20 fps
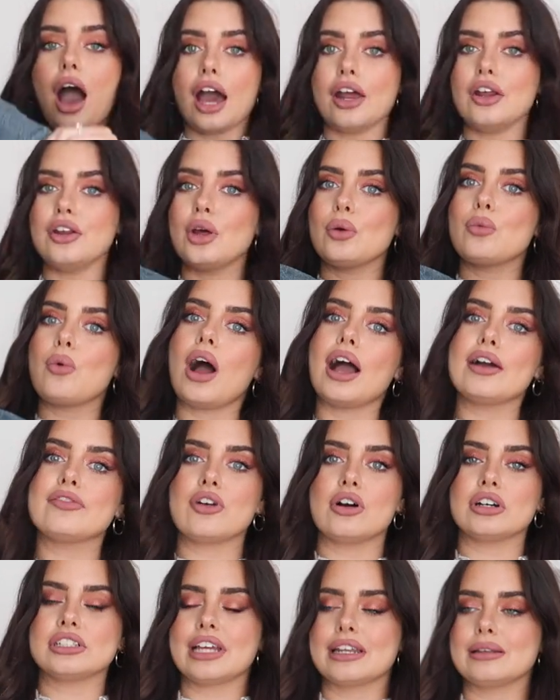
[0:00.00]
I don't know why I've
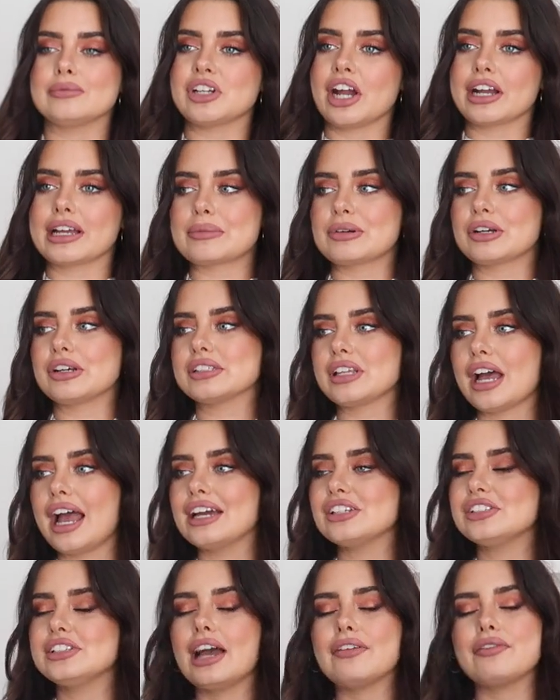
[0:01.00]
got a denim jacket, because I
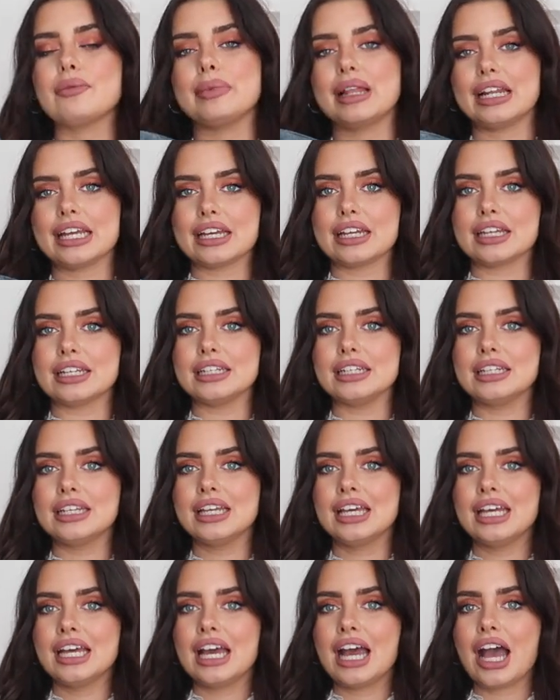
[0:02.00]
actually have a million,
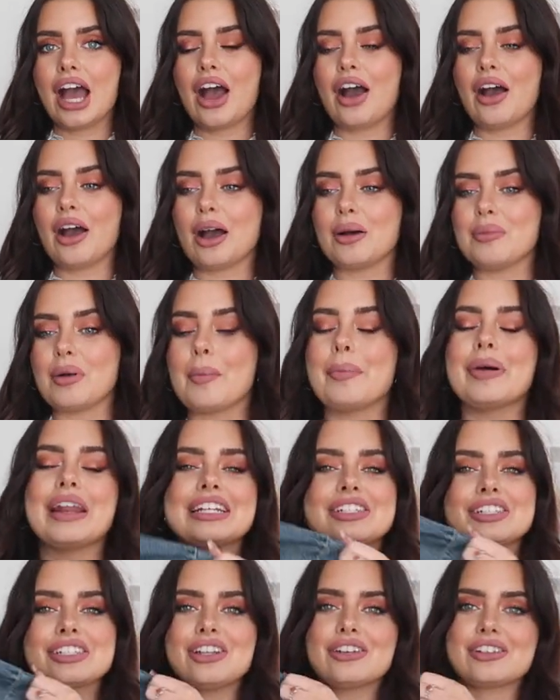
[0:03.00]
but
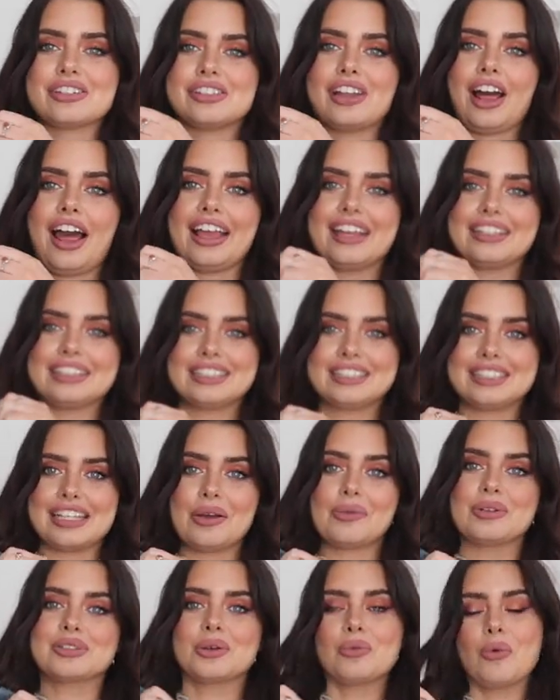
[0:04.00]
it just looked nice.
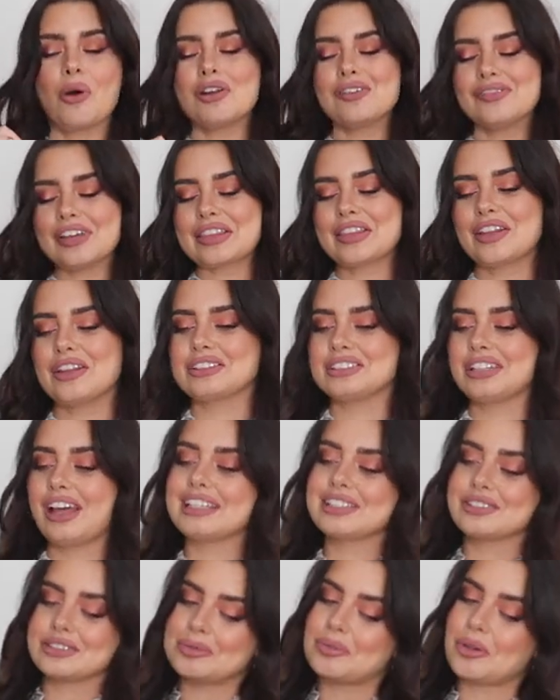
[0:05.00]
It was the one thing that looked
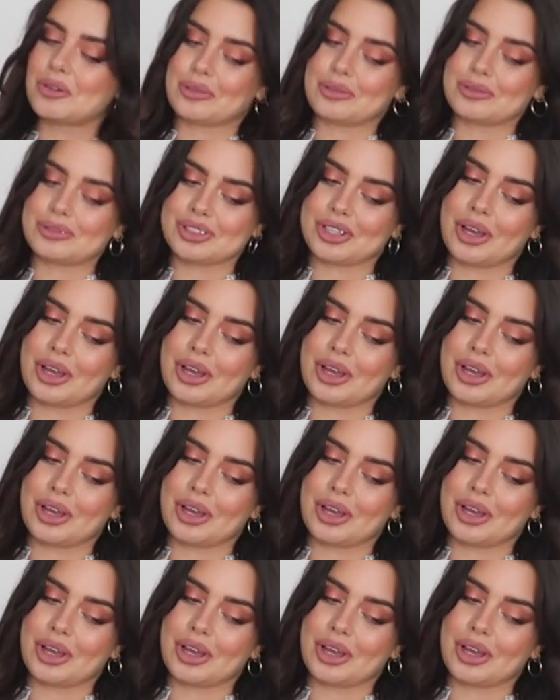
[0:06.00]
nice on the model.